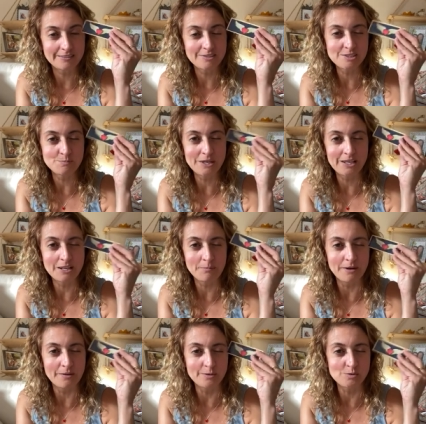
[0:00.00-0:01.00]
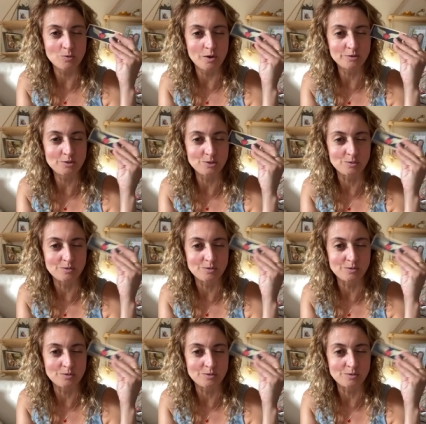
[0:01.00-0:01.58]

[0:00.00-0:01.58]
Just picking up on those wrong